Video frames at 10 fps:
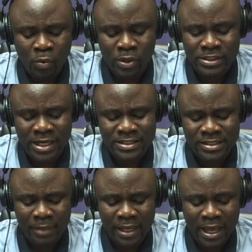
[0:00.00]
was just
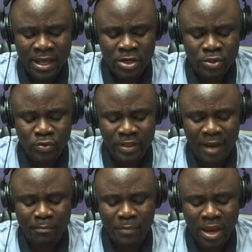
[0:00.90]
similar to the
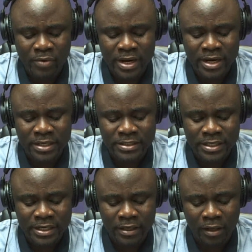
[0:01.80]
Ameri
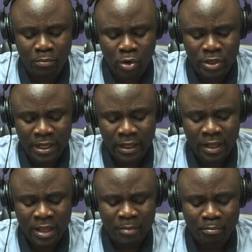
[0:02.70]
deal model.